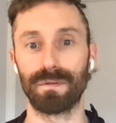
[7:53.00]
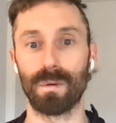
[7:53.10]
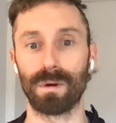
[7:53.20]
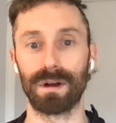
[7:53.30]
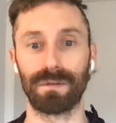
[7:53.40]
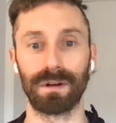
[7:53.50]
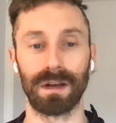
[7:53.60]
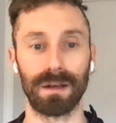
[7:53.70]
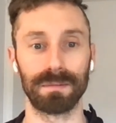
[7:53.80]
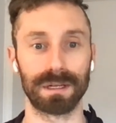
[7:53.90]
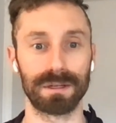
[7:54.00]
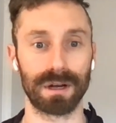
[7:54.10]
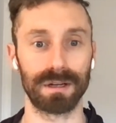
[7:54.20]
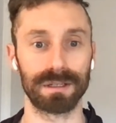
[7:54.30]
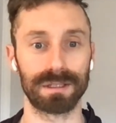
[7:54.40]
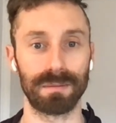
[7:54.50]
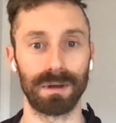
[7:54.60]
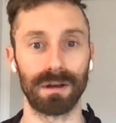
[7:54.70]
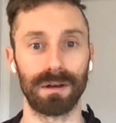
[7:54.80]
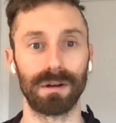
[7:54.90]
4 different names I tried to
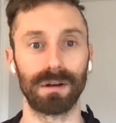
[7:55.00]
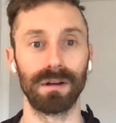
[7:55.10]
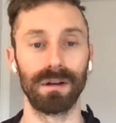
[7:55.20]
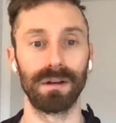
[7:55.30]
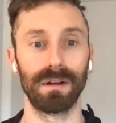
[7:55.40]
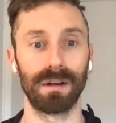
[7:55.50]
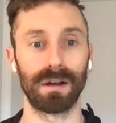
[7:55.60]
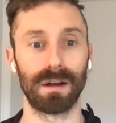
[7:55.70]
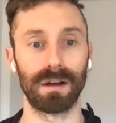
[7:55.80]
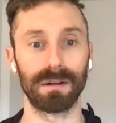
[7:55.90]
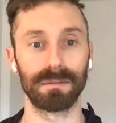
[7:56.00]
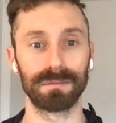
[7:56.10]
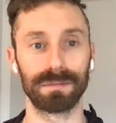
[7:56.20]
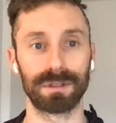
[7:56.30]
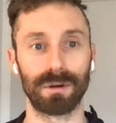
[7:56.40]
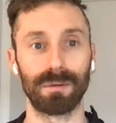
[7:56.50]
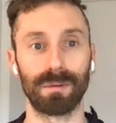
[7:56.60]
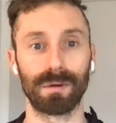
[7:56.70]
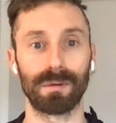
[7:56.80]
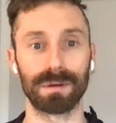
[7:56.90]
submit under. So
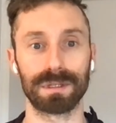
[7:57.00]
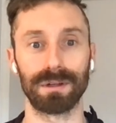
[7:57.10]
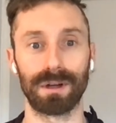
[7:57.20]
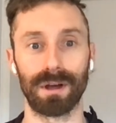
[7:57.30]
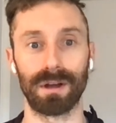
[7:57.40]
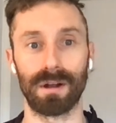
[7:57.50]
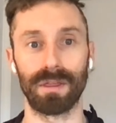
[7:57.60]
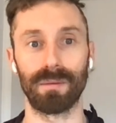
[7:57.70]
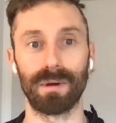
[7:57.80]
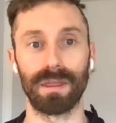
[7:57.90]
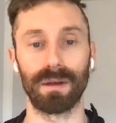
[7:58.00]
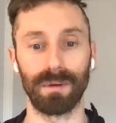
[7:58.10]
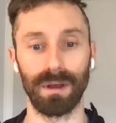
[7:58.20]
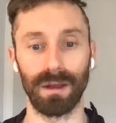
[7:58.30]
we're still good on the one that